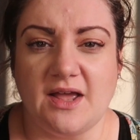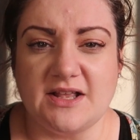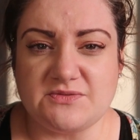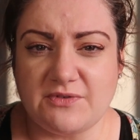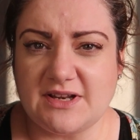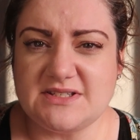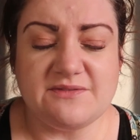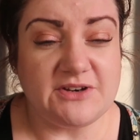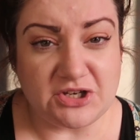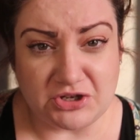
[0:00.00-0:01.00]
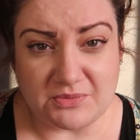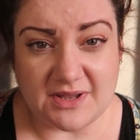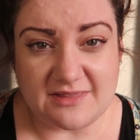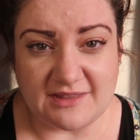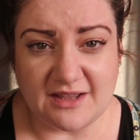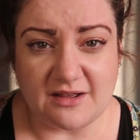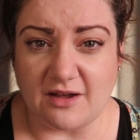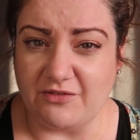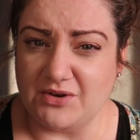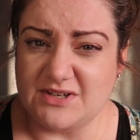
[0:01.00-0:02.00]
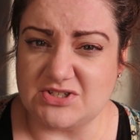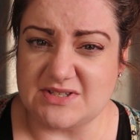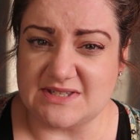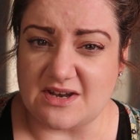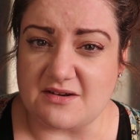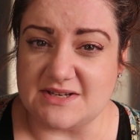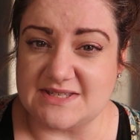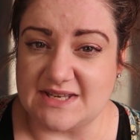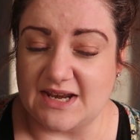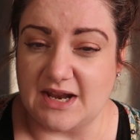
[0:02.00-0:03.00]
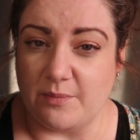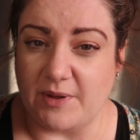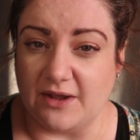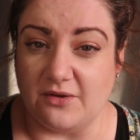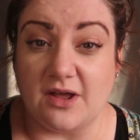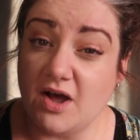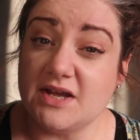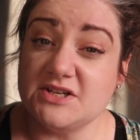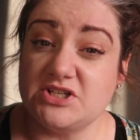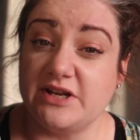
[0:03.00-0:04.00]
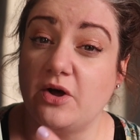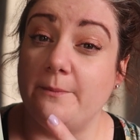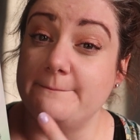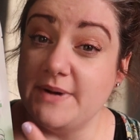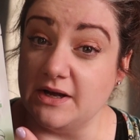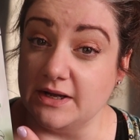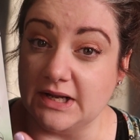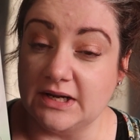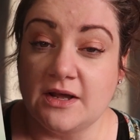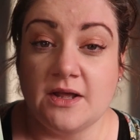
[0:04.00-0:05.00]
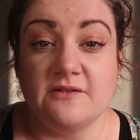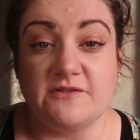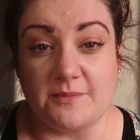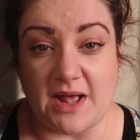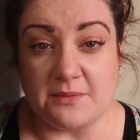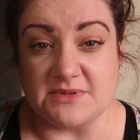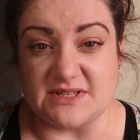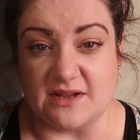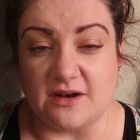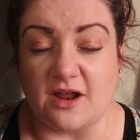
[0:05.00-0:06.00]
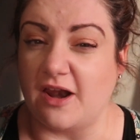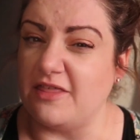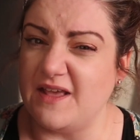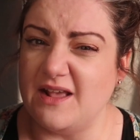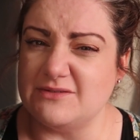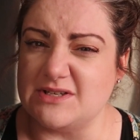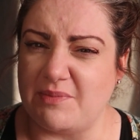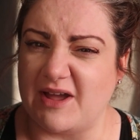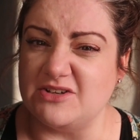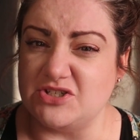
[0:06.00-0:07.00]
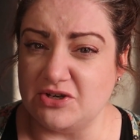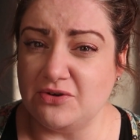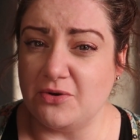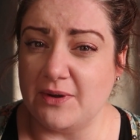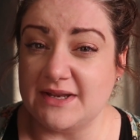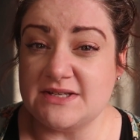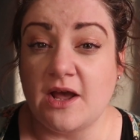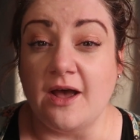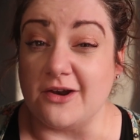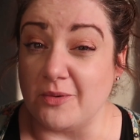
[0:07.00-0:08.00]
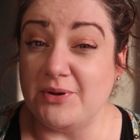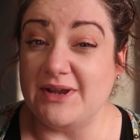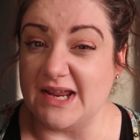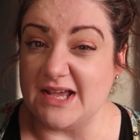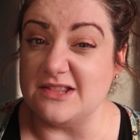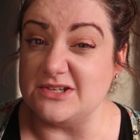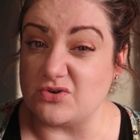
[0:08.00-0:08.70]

It's relatively new, I think. I've only just started seeing it about. I actually got mine from Amazon, and I think it was about £2, and I'll put a link in the